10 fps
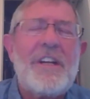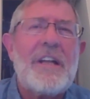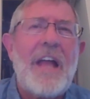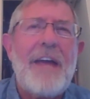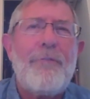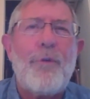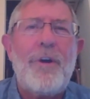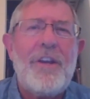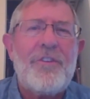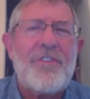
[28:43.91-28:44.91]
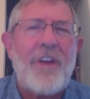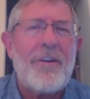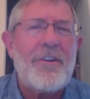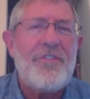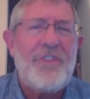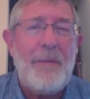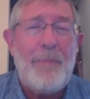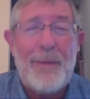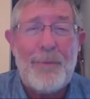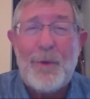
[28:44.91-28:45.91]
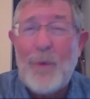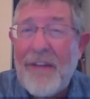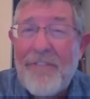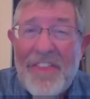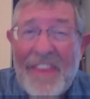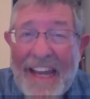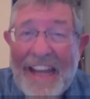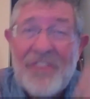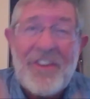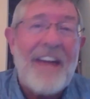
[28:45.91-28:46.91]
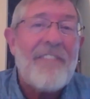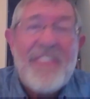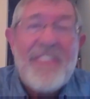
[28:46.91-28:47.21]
in life where you start to see people who have things, they have